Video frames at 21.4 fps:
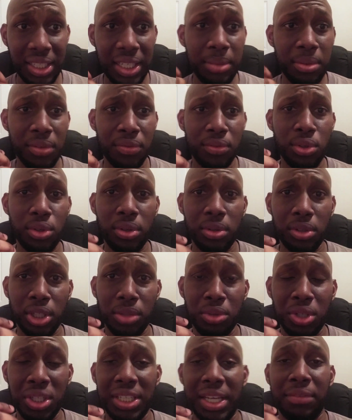the
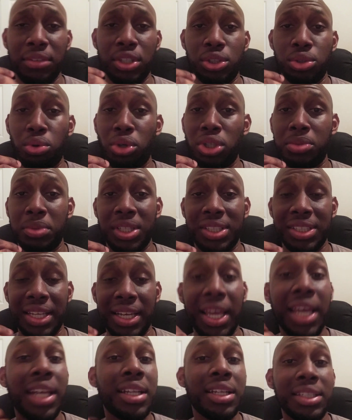community having choice, because
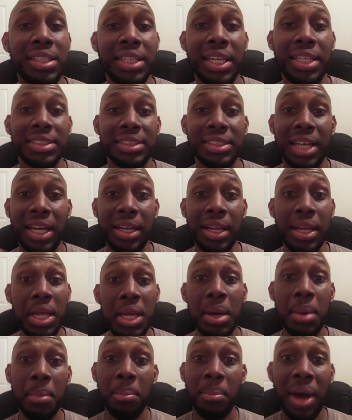at the end of the day, it's not
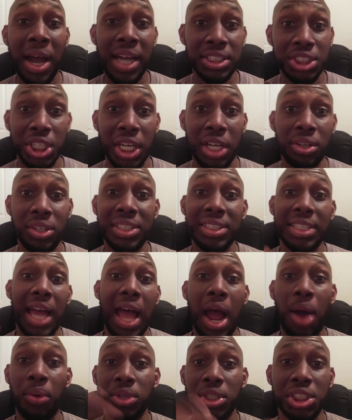my channel, it's
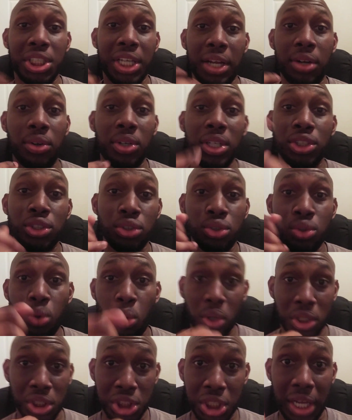our channel, it's
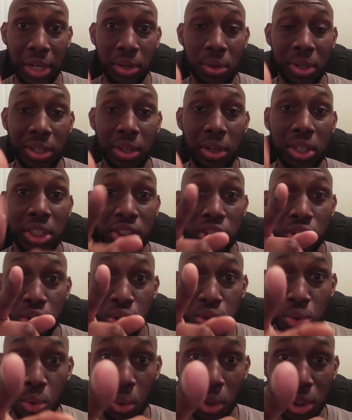your channel
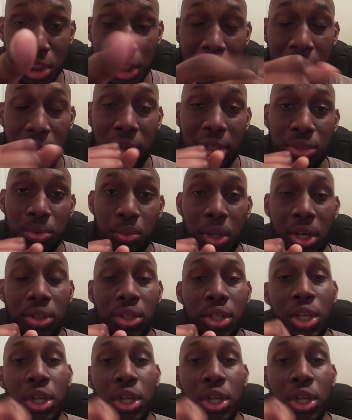as well.